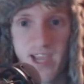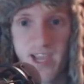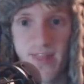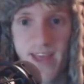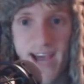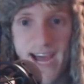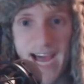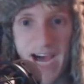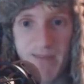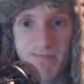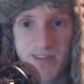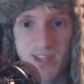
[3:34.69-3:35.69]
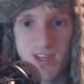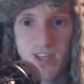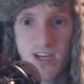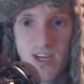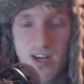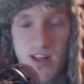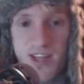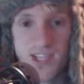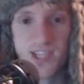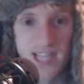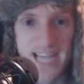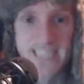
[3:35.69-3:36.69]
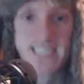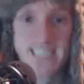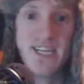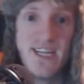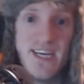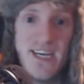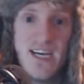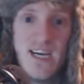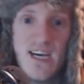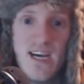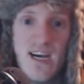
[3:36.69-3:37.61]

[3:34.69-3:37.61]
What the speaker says: And that happened this last Sunday.